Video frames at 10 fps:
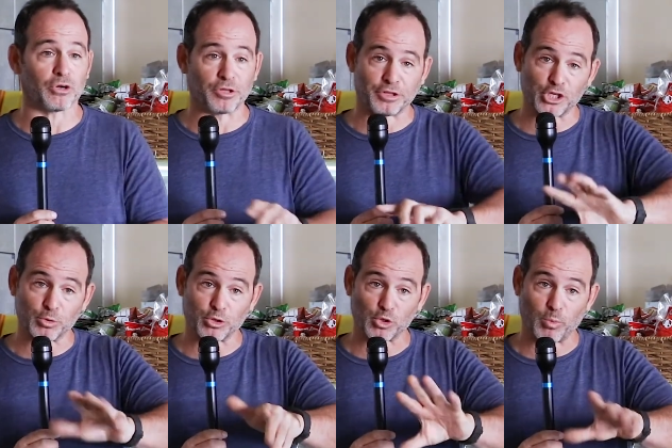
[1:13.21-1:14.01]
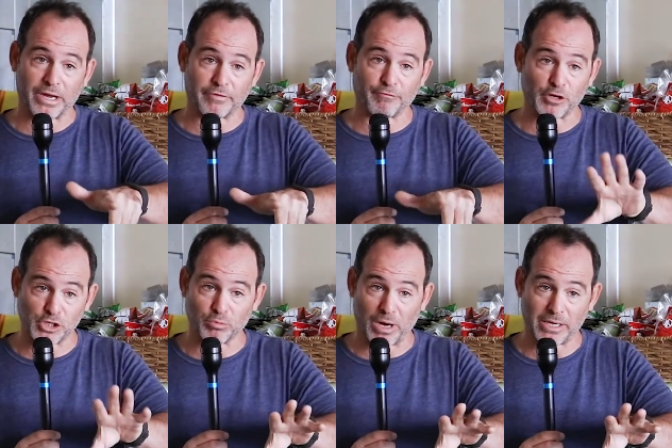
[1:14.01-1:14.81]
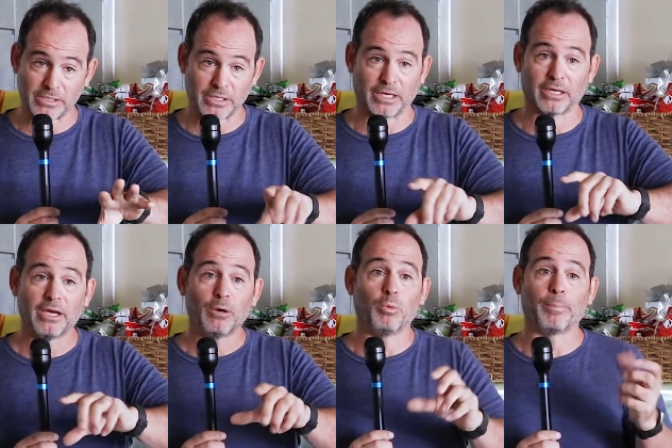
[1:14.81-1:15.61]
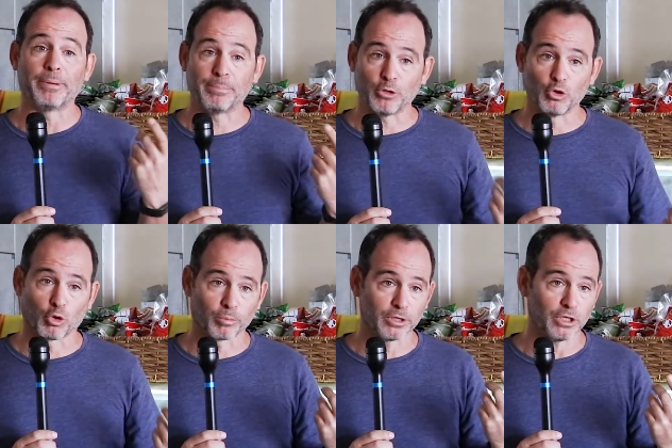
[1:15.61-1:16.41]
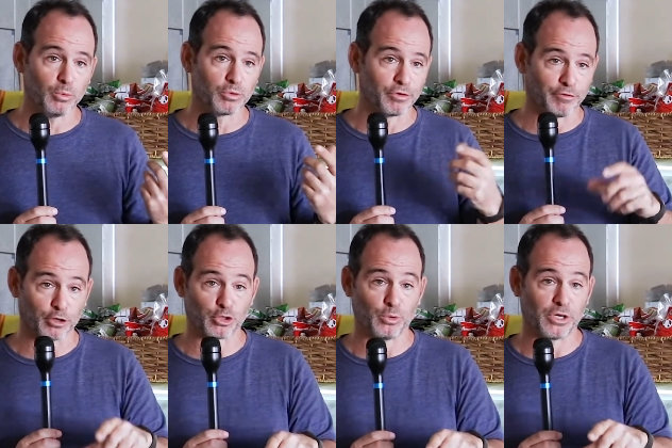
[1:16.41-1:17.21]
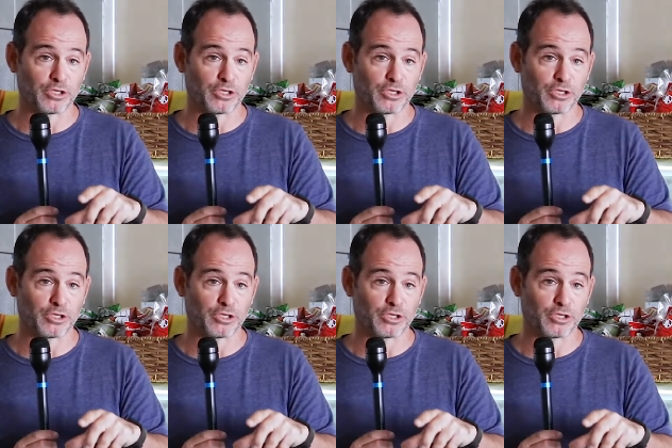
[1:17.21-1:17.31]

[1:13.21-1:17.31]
are the things with those white fuzzy rinds, like what people normally would refer to